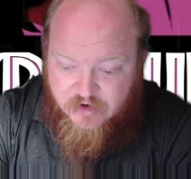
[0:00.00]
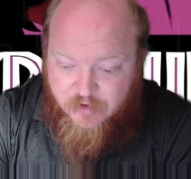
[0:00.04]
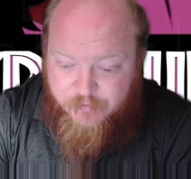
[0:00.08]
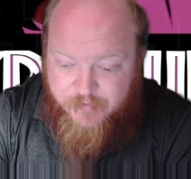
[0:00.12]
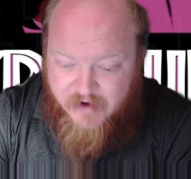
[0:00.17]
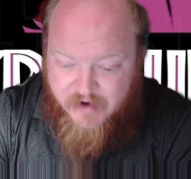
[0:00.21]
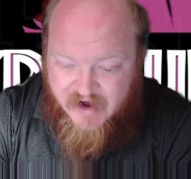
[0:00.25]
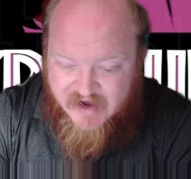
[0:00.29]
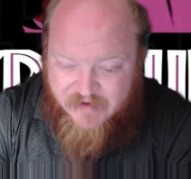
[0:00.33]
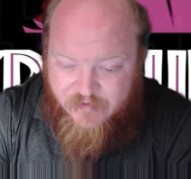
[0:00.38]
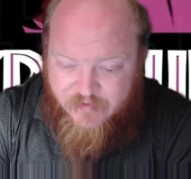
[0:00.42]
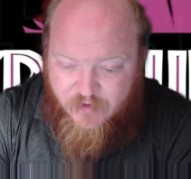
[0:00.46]

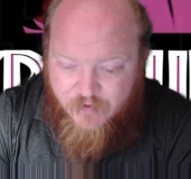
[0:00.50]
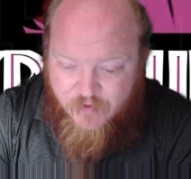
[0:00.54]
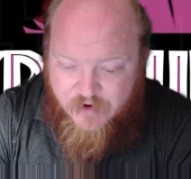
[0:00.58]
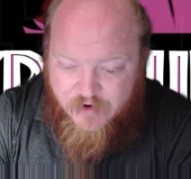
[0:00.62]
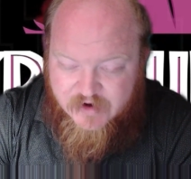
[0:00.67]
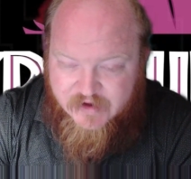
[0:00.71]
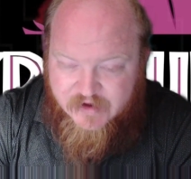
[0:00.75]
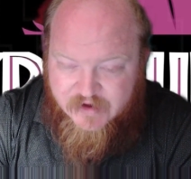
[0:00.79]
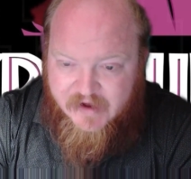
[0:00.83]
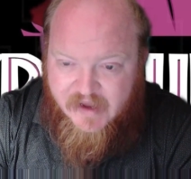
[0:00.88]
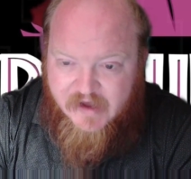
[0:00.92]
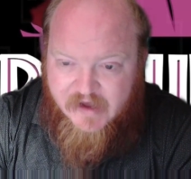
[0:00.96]
bottom of
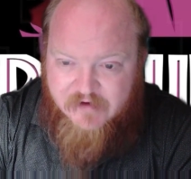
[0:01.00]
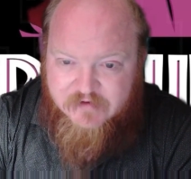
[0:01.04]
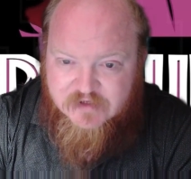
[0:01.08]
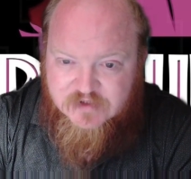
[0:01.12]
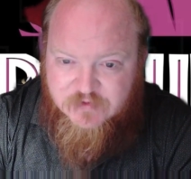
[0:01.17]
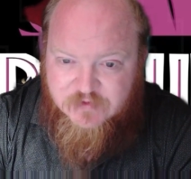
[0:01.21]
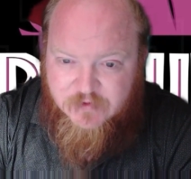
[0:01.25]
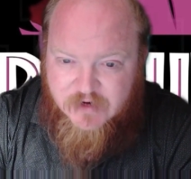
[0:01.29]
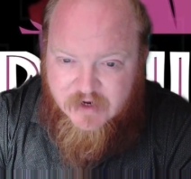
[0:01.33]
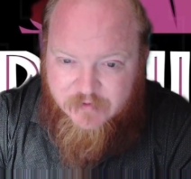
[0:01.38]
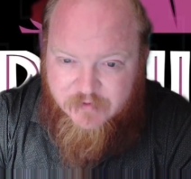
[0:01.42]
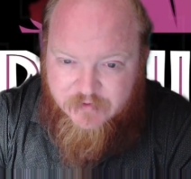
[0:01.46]
1, a
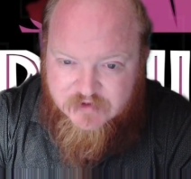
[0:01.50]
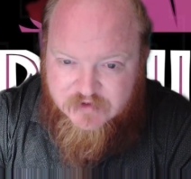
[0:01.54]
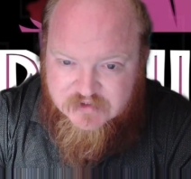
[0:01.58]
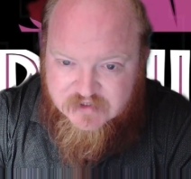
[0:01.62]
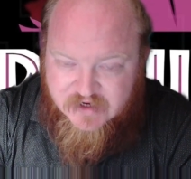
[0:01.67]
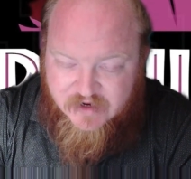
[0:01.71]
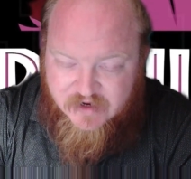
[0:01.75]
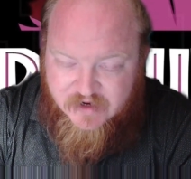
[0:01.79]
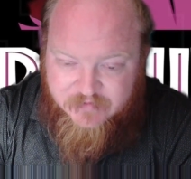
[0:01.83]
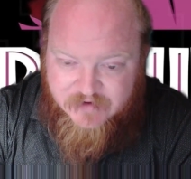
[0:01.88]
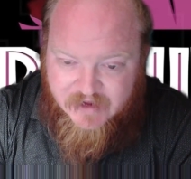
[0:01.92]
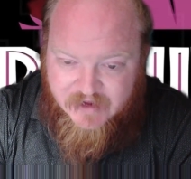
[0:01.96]
Callidus 1-up wants
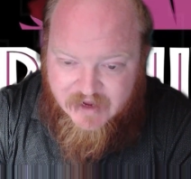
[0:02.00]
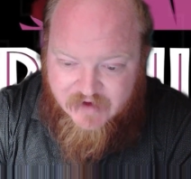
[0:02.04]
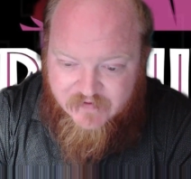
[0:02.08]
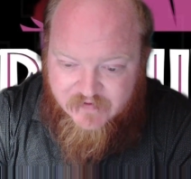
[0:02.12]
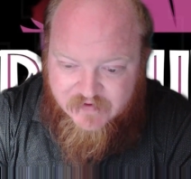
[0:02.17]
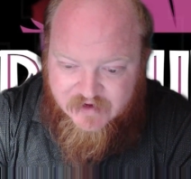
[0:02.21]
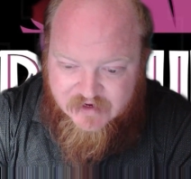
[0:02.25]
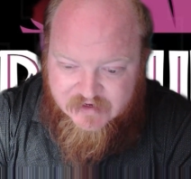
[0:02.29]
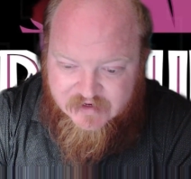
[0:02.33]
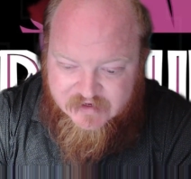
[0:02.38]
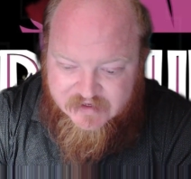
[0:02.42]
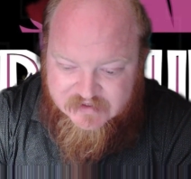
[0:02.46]
to come down
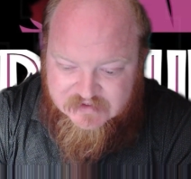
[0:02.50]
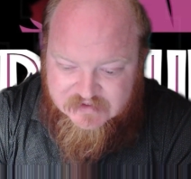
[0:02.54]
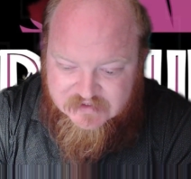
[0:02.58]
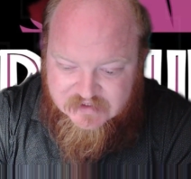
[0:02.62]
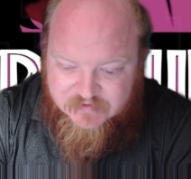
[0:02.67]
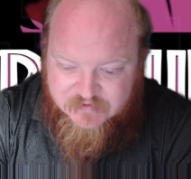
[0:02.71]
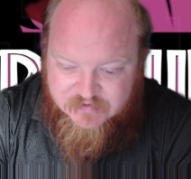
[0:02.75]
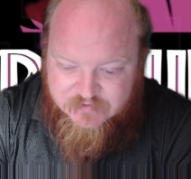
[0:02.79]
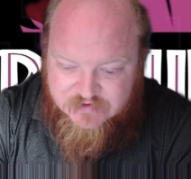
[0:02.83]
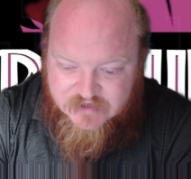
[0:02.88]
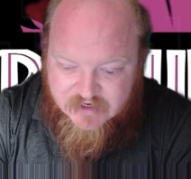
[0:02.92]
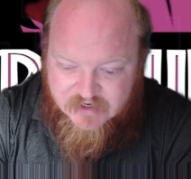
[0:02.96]
and get an
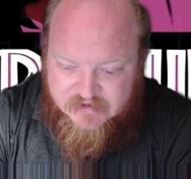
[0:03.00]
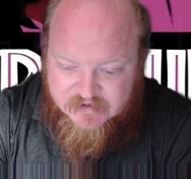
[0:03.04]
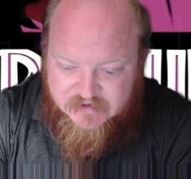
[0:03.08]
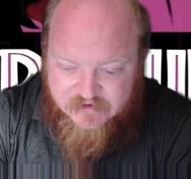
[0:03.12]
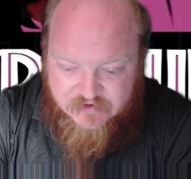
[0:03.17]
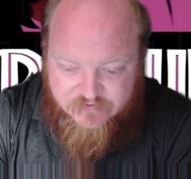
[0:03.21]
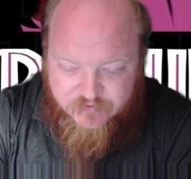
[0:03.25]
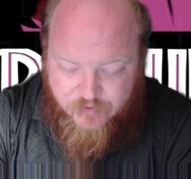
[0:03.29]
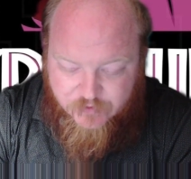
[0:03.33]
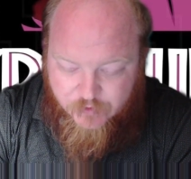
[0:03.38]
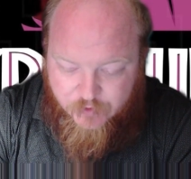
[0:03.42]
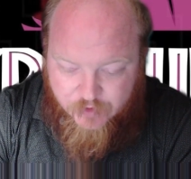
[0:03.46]
easy
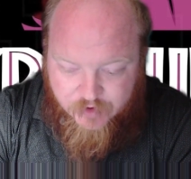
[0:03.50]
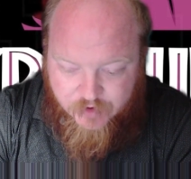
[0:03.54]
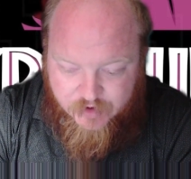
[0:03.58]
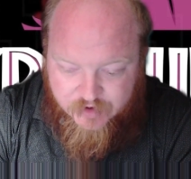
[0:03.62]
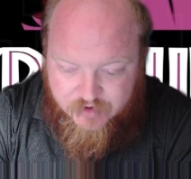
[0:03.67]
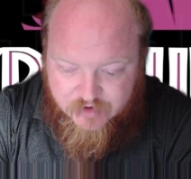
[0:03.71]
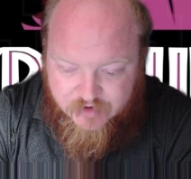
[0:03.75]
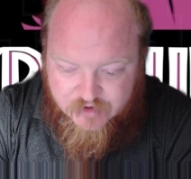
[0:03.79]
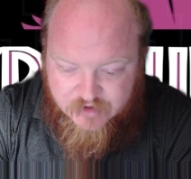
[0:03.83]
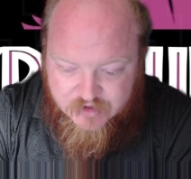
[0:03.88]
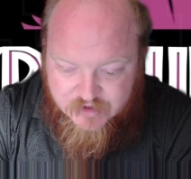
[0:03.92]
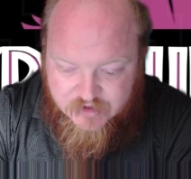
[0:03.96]
objective,
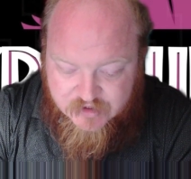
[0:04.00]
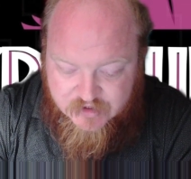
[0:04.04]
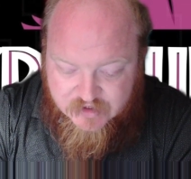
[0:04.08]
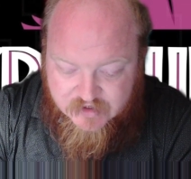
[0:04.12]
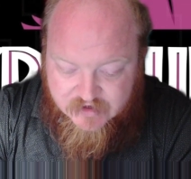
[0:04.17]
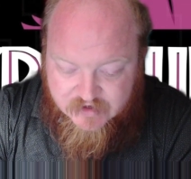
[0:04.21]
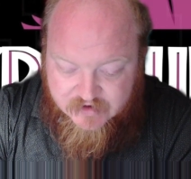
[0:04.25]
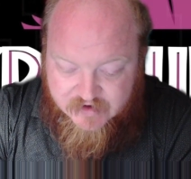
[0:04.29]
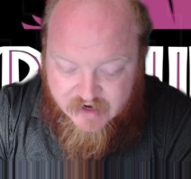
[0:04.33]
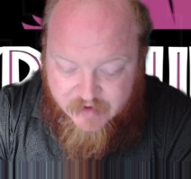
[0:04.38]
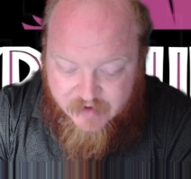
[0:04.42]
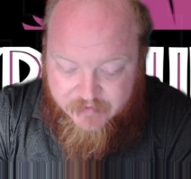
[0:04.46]
or
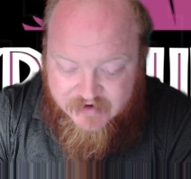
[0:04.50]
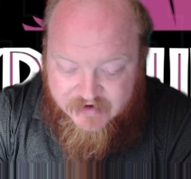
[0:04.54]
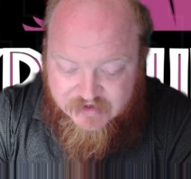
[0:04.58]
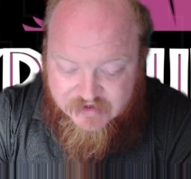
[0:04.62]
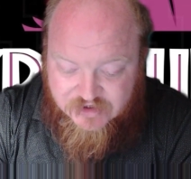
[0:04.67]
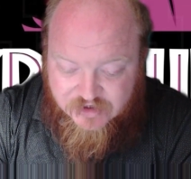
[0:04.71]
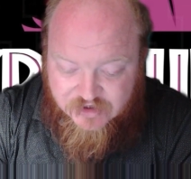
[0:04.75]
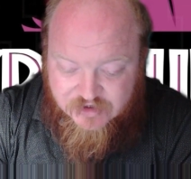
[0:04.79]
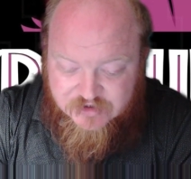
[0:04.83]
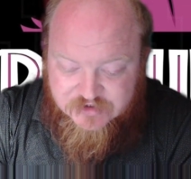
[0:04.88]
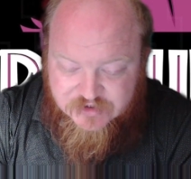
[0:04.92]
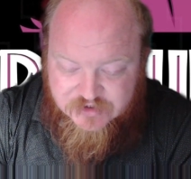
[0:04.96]
come in
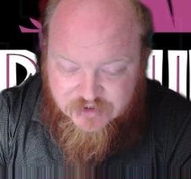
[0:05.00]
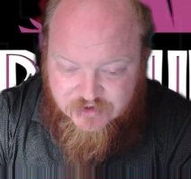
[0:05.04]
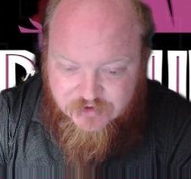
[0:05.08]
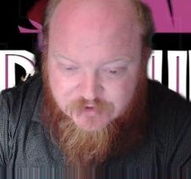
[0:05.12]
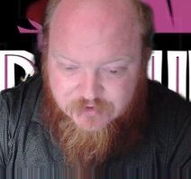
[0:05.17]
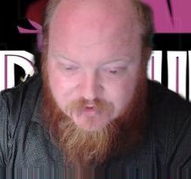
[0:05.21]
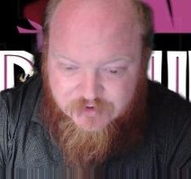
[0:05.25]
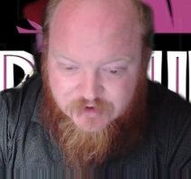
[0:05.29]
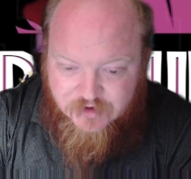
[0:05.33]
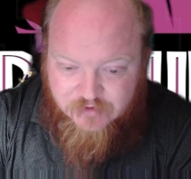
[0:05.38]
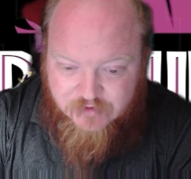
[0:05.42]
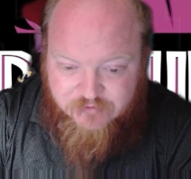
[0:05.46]
turn
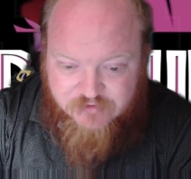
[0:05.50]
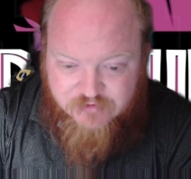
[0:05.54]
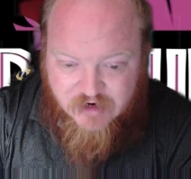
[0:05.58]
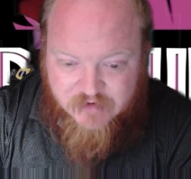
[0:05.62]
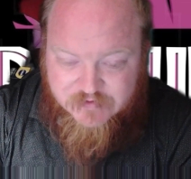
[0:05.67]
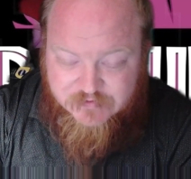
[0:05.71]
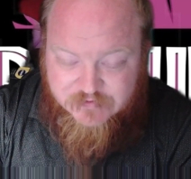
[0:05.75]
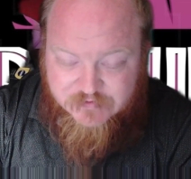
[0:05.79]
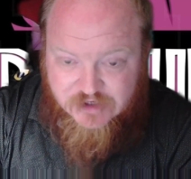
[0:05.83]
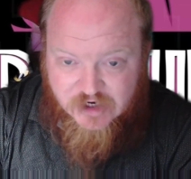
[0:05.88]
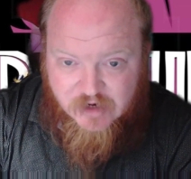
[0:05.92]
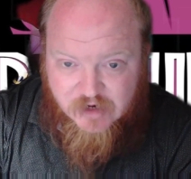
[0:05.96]
2,
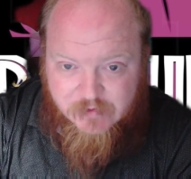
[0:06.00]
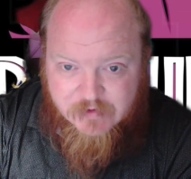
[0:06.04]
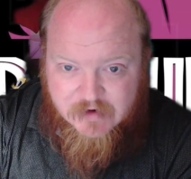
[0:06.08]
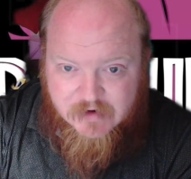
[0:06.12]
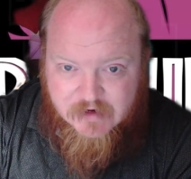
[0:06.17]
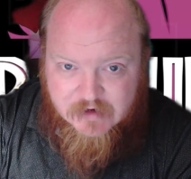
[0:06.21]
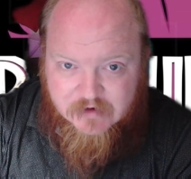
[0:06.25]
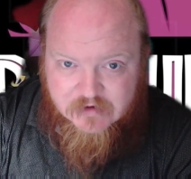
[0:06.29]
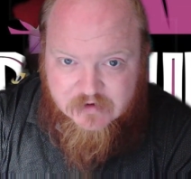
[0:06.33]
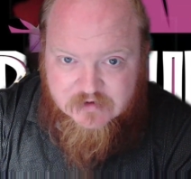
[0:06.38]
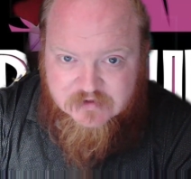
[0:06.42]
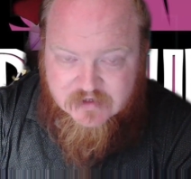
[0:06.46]
drop some
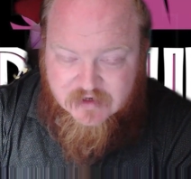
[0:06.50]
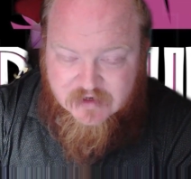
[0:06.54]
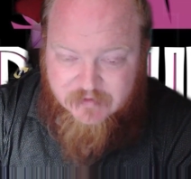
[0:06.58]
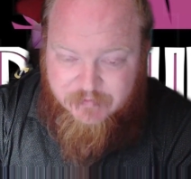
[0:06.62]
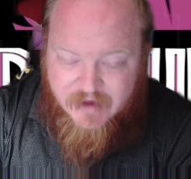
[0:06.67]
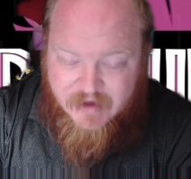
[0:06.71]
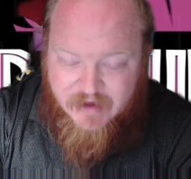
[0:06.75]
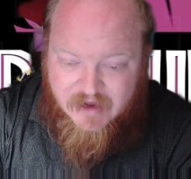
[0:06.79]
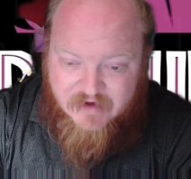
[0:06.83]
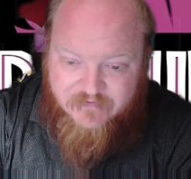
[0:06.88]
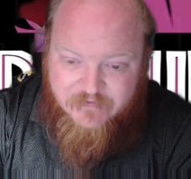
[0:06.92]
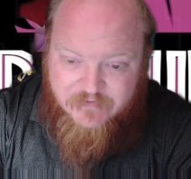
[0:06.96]
Terminators on a
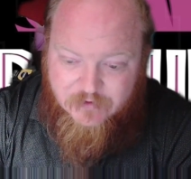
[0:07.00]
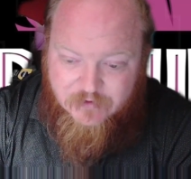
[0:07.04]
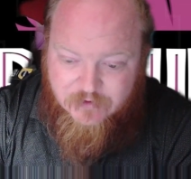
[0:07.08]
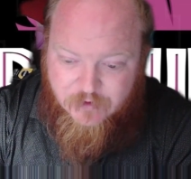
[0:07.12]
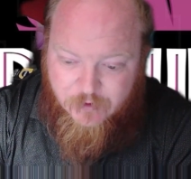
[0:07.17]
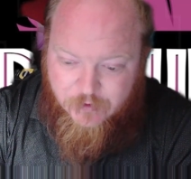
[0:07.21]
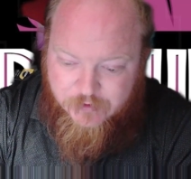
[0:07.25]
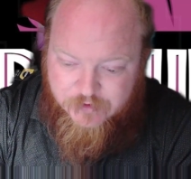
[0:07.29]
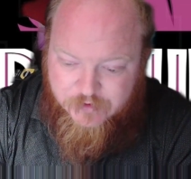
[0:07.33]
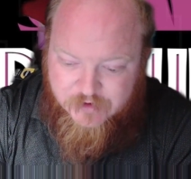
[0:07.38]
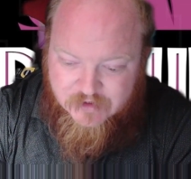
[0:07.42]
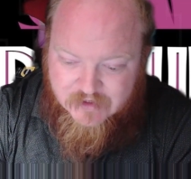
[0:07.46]
backfield
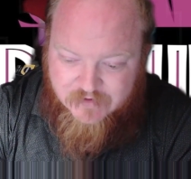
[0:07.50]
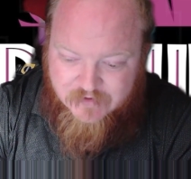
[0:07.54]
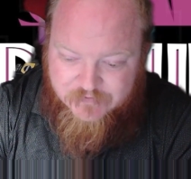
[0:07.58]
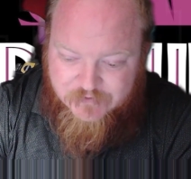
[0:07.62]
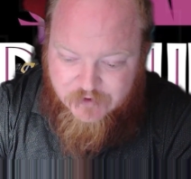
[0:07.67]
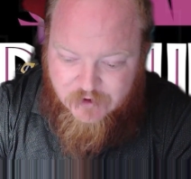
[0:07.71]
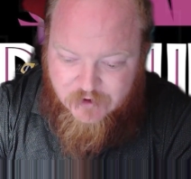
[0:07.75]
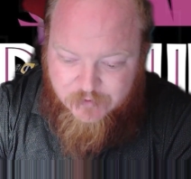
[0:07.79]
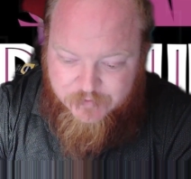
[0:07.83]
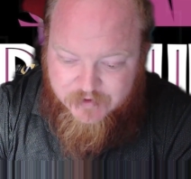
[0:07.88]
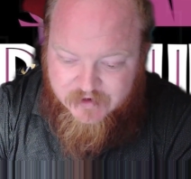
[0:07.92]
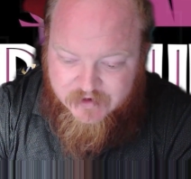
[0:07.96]
corner you
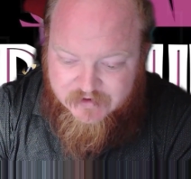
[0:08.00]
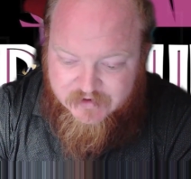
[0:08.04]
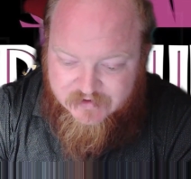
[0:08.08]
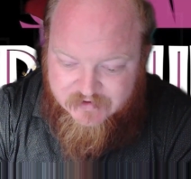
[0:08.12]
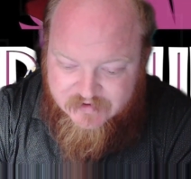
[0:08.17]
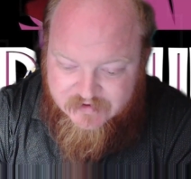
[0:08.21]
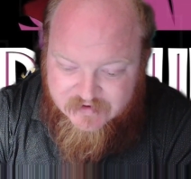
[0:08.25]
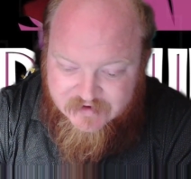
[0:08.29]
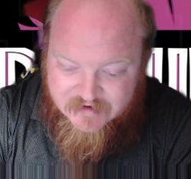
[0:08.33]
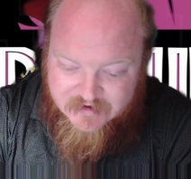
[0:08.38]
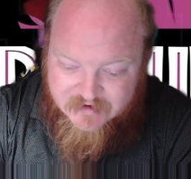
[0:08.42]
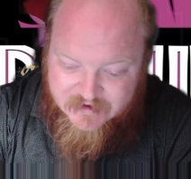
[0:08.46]
left open.